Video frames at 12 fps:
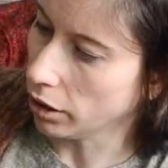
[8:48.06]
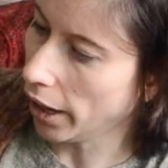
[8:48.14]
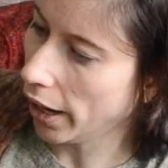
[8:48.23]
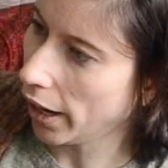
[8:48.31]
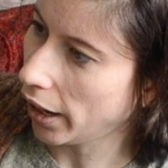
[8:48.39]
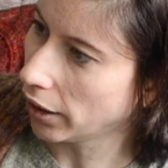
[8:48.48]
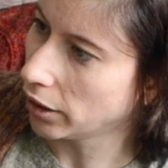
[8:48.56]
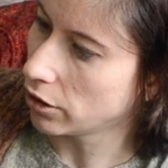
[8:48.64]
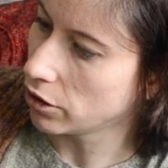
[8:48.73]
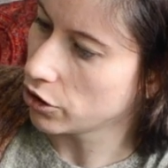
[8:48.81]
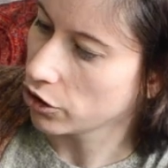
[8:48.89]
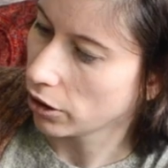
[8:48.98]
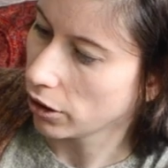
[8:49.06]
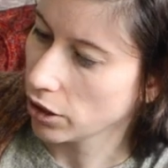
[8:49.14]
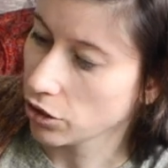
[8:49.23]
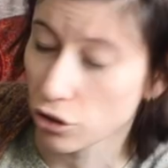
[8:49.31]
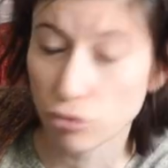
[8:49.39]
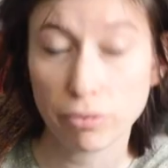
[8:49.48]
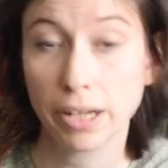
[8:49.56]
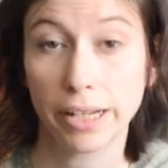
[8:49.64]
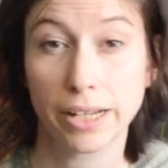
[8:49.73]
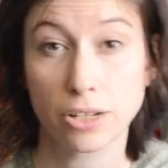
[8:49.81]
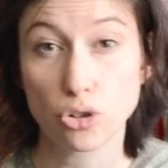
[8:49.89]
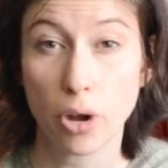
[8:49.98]
And it's just
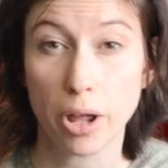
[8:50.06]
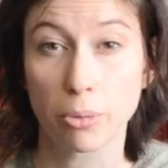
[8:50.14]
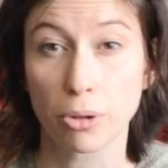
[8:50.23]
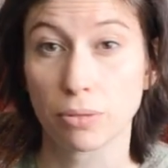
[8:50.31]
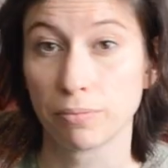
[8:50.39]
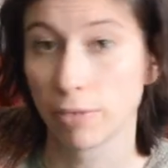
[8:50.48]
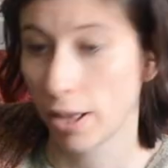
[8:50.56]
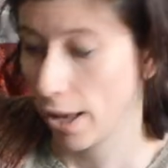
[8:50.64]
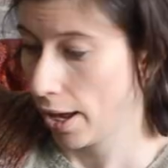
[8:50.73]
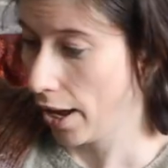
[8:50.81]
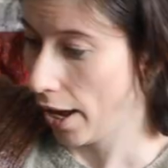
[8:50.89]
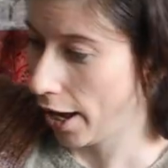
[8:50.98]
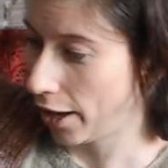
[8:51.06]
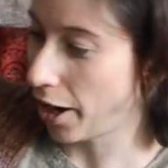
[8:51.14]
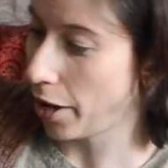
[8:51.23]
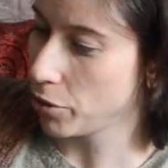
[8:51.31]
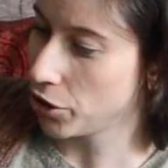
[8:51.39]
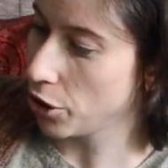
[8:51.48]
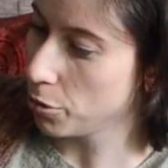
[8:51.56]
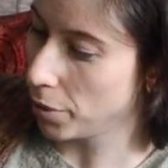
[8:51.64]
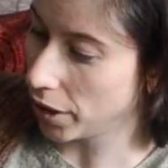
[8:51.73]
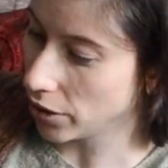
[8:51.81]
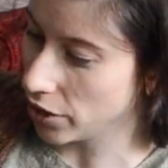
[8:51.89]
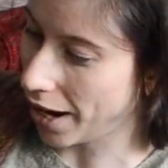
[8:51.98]
really enjoyable. And I was
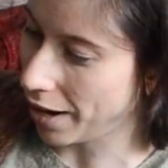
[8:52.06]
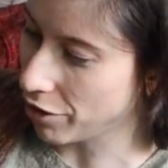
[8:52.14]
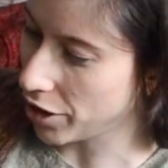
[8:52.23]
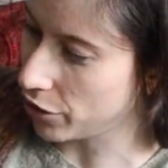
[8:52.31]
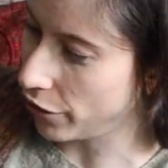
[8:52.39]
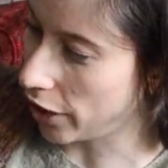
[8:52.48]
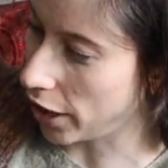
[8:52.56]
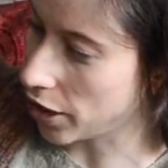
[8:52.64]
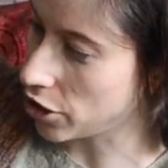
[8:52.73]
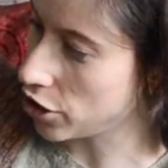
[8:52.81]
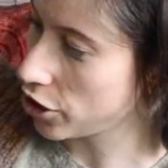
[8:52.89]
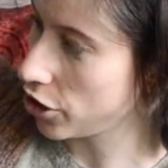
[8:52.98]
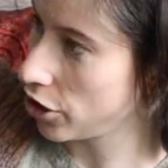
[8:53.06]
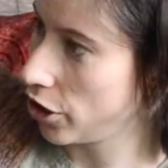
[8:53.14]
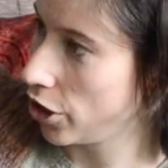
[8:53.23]
hoping to have this finished